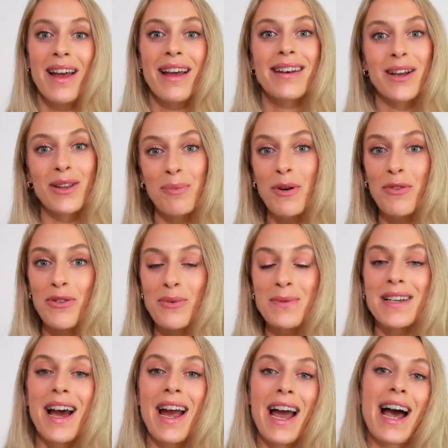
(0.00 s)
Now the perfumes
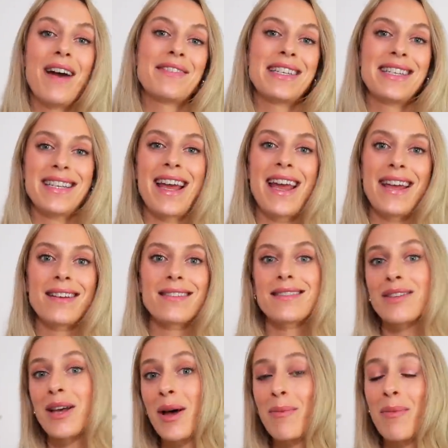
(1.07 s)
that I have today,
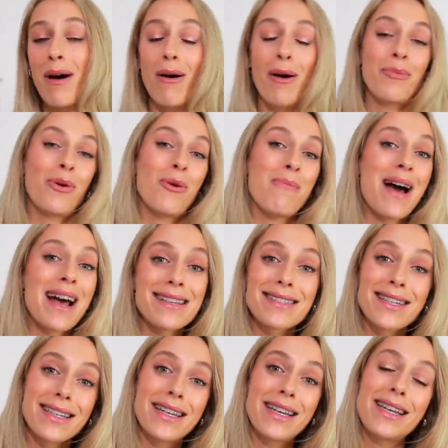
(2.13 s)
some are more
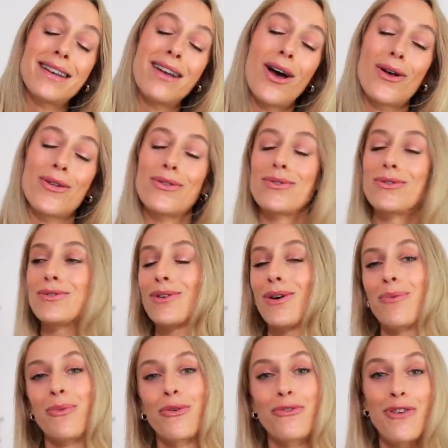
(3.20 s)
masculine, others
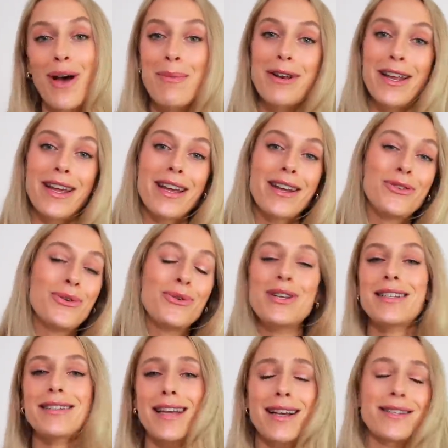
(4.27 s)
are more feminine,
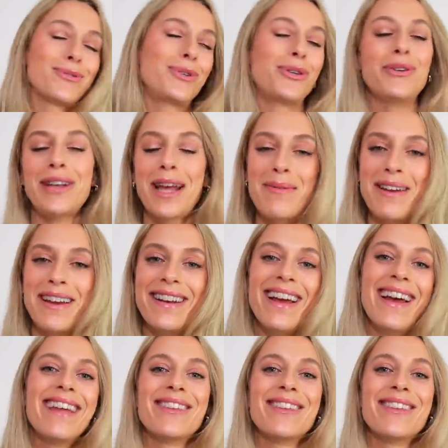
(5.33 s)
unisex, you name it.